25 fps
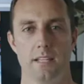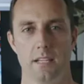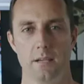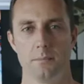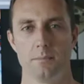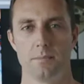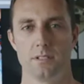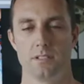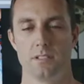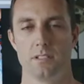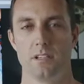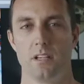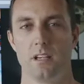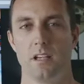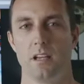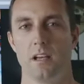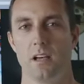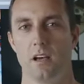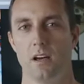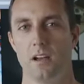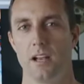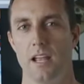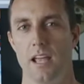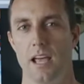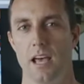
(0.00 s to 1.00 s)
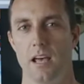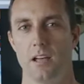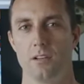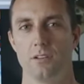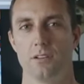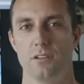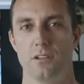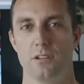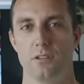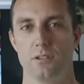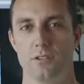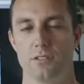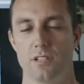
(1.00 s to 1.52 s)
tips on how to
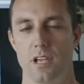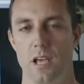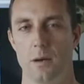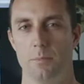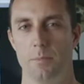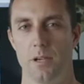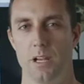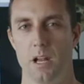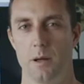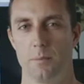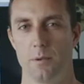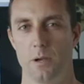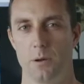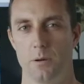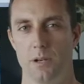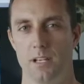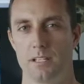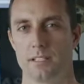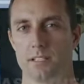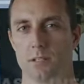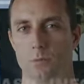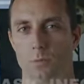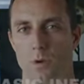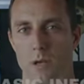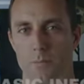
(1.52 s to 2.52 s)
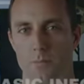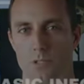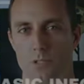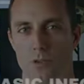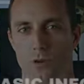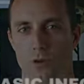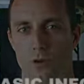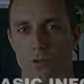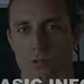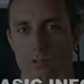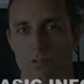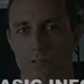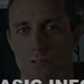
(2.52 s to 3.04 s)
use our BWS web
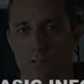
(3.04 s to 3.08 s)
store.